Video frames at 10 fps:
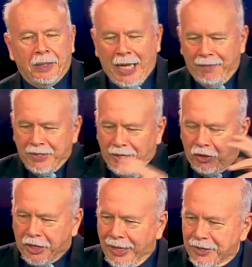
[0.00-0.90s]
Had these
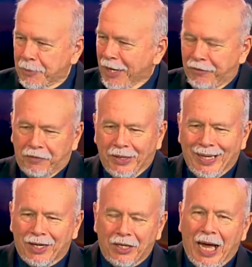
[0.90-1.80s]
little kits, about
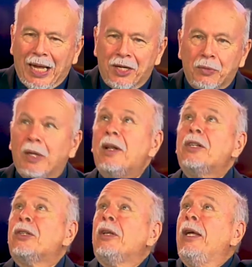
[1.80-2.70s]
$1,500, where
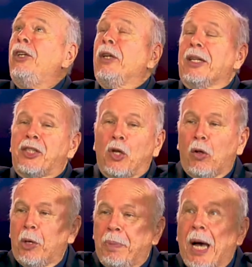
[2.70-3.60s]
there's you can get solar